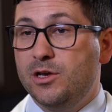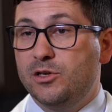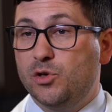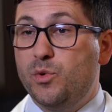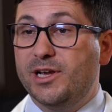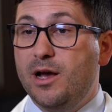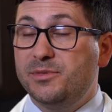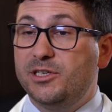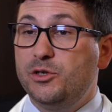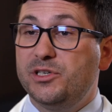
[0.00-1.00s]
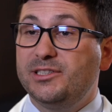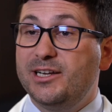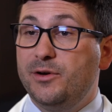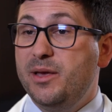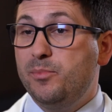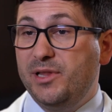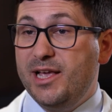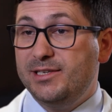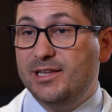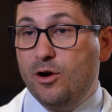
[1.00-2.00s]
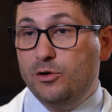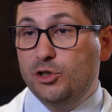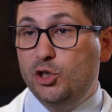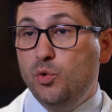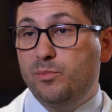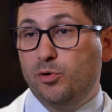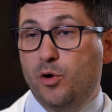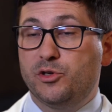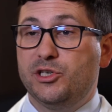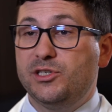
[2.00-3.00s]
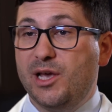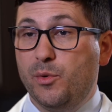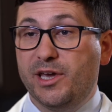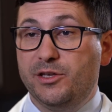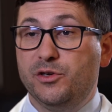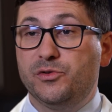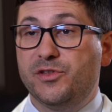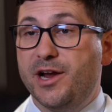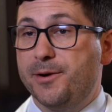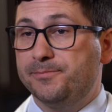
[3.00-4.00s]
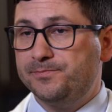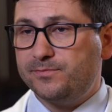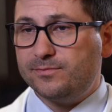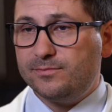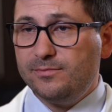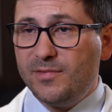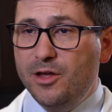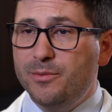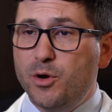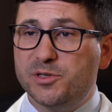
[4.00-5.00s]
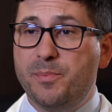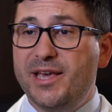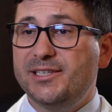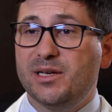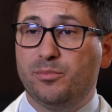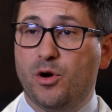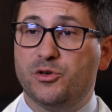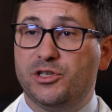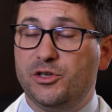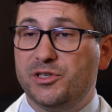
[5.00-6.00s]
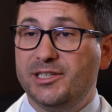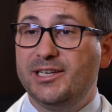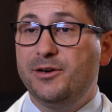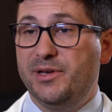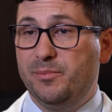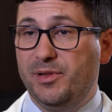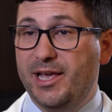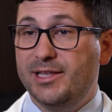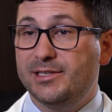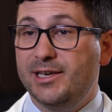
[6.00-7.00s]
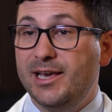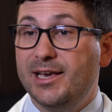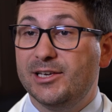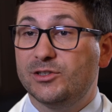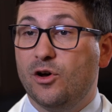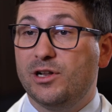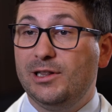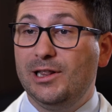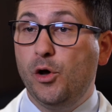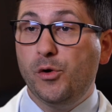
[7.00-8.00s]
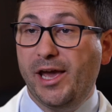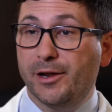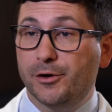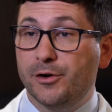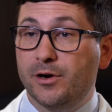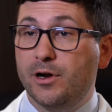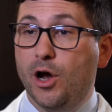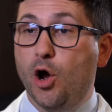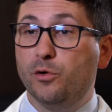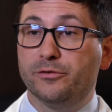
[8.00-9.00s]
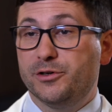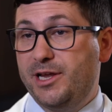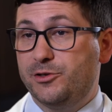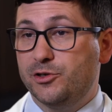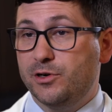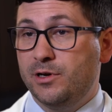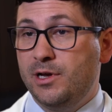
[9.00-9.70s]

So when it comes to using dental implants, there are 2 approaches that we can use there. The most basic approach to using dental implants is called a locator overdenture.